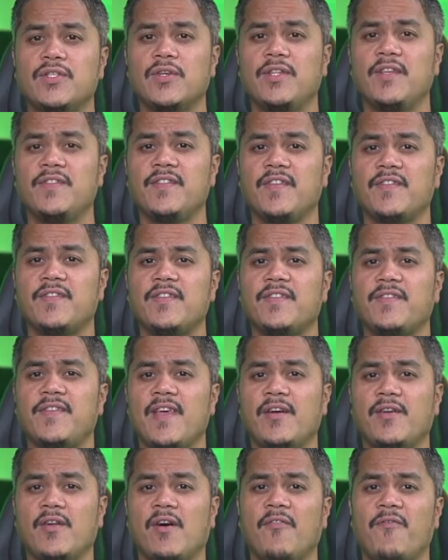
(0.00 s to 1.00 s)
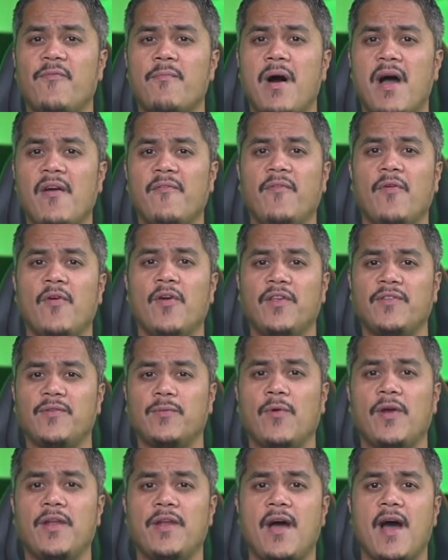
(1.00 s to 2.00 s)
this is the sound of my voice
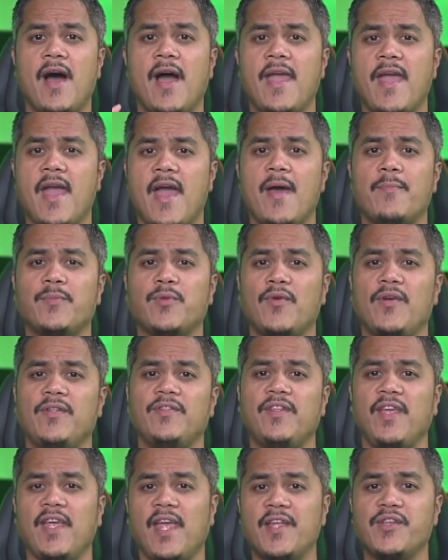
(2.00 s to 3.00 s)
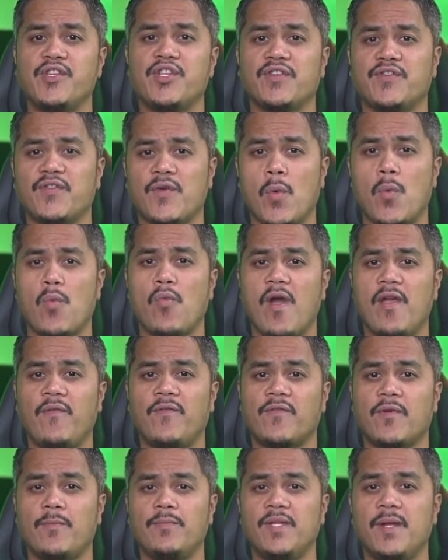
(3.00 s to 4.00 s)
when I am 20 inches away
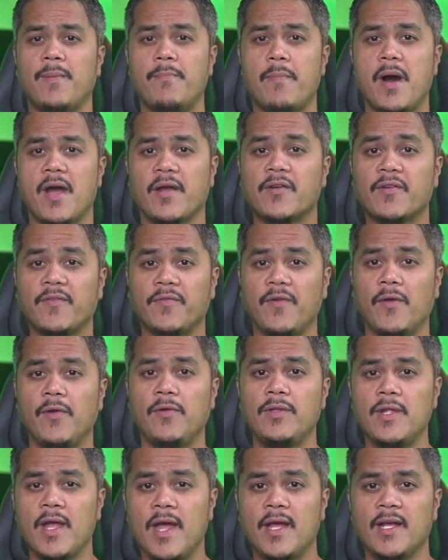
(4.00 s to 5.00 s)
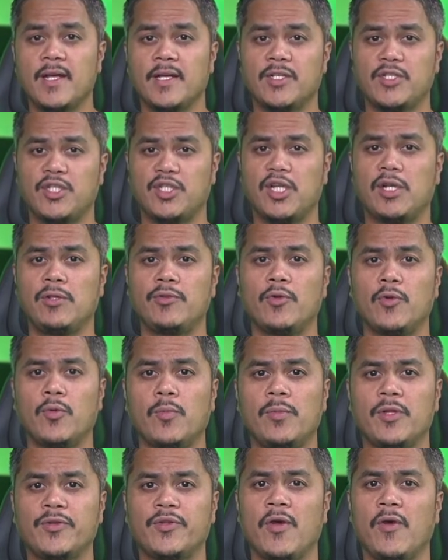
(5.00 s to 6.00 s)
from the microphone. Still
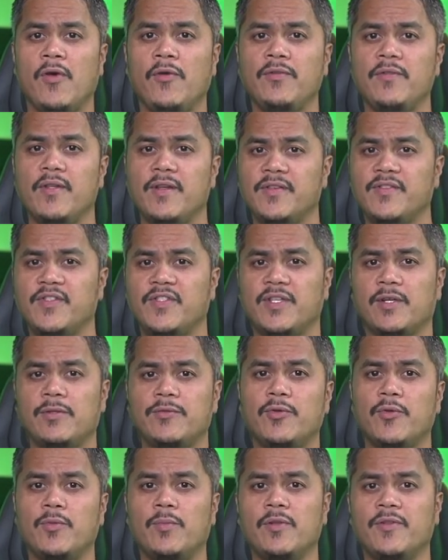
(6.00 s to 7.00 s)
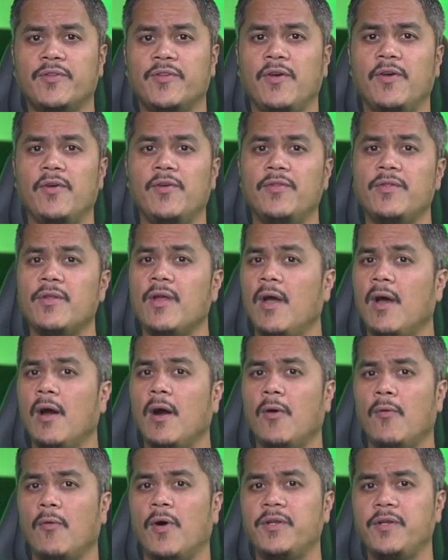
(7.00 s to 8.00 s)
normal tone, still normal tone.
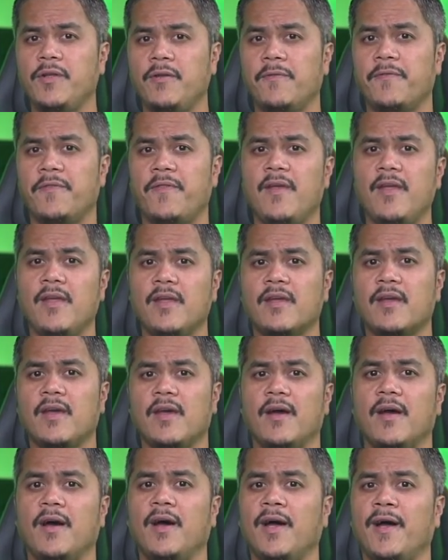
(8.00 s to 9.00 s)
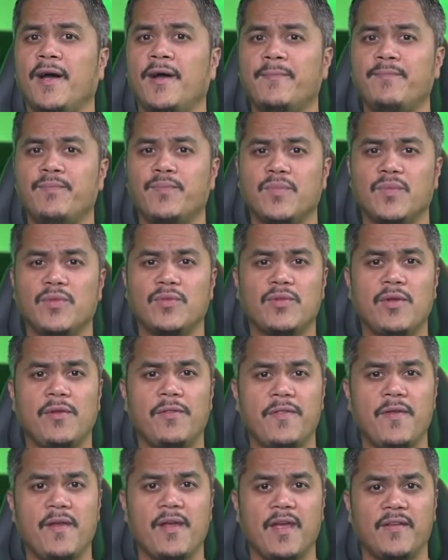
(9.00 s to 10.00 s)
What do you think? Do you
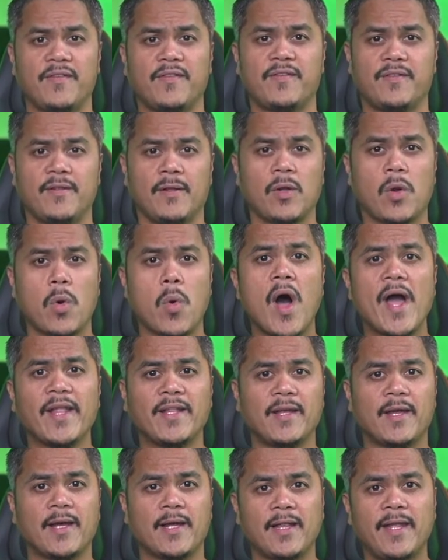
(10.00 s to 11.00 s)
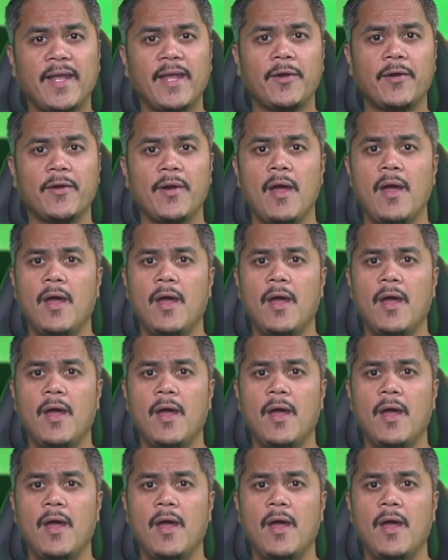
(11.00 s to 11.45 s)
think it's still quite clear